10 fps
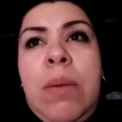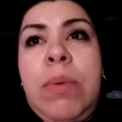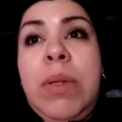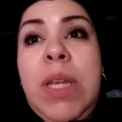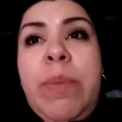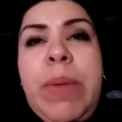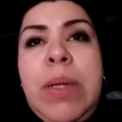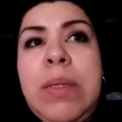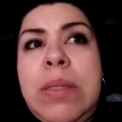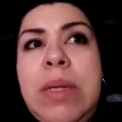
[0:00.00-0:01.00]
I would keep
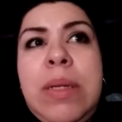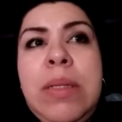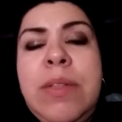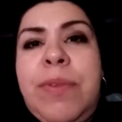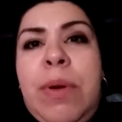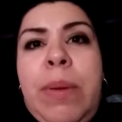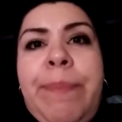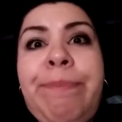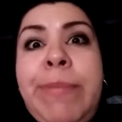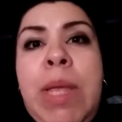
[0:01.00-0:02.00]
my designs
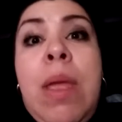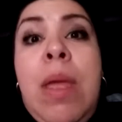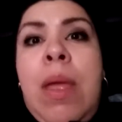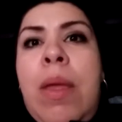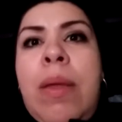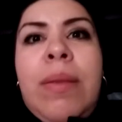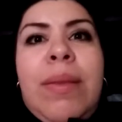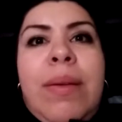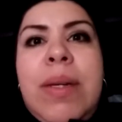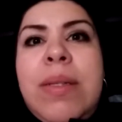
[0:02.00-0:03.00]
from
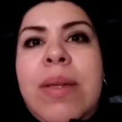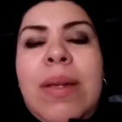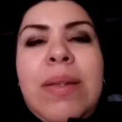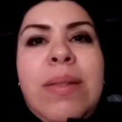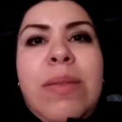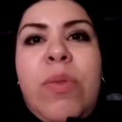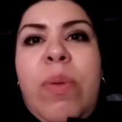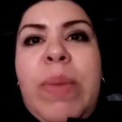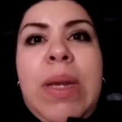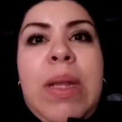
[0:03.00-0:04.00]
30 seconds to
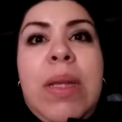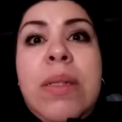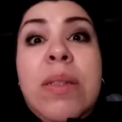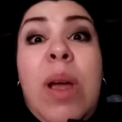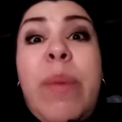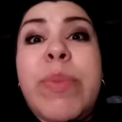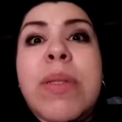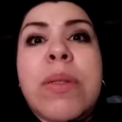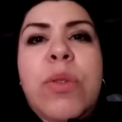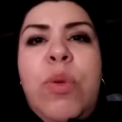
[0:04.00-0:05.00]
a minute,
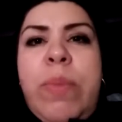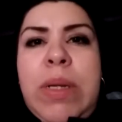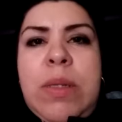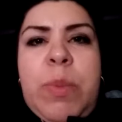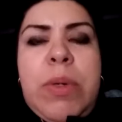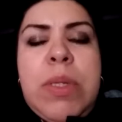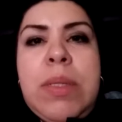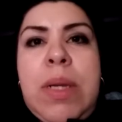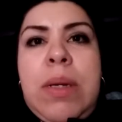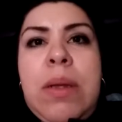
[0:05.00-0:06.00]
tops 2 minutes per
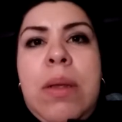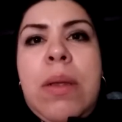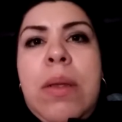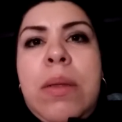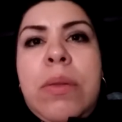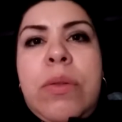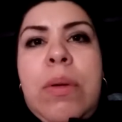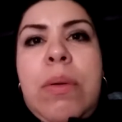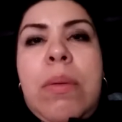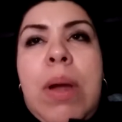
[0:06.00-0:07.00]
design.
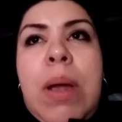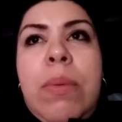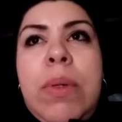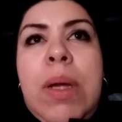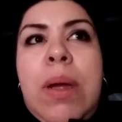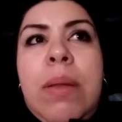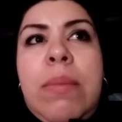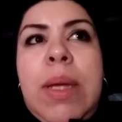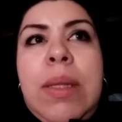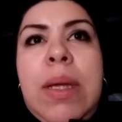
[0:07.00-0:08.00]
So I would cut
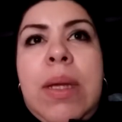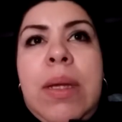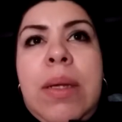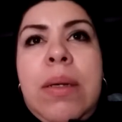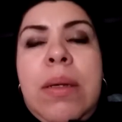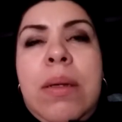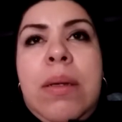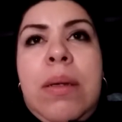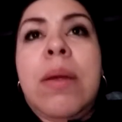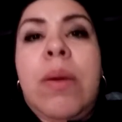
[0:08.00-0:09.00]
my line
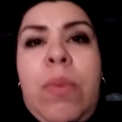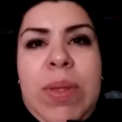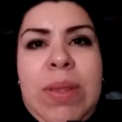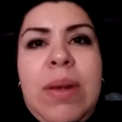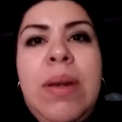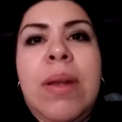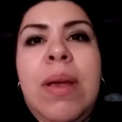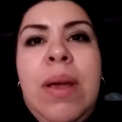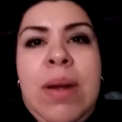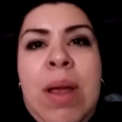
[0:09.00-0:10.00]
within
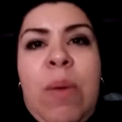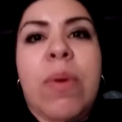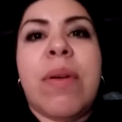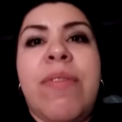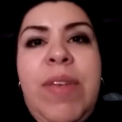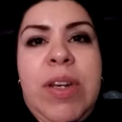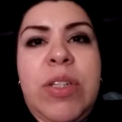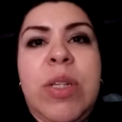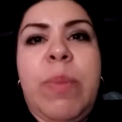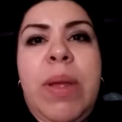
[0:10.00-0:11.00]
an hour of
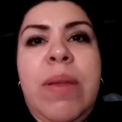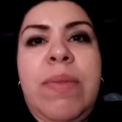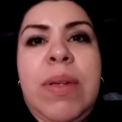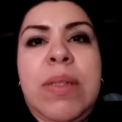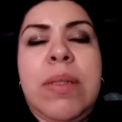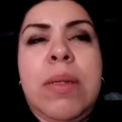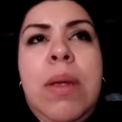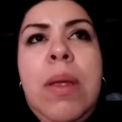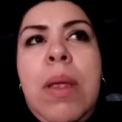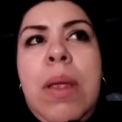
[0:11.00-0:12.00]
finishing my event,
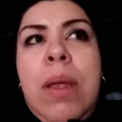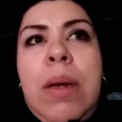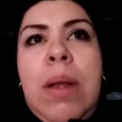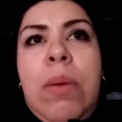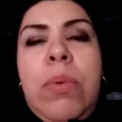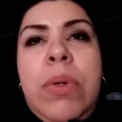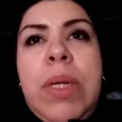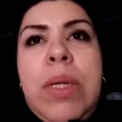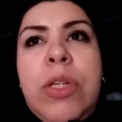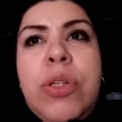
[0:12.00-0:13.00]
and I
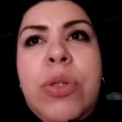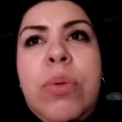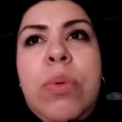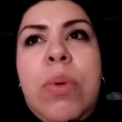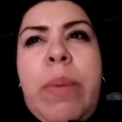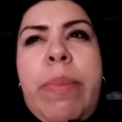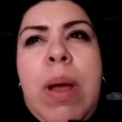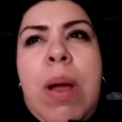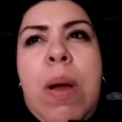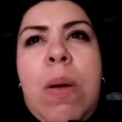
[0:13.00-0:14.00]
would issue
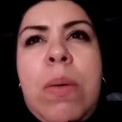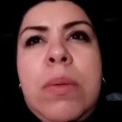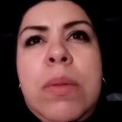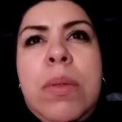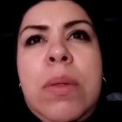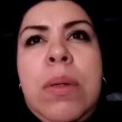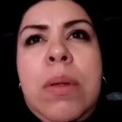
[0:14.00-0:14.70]
about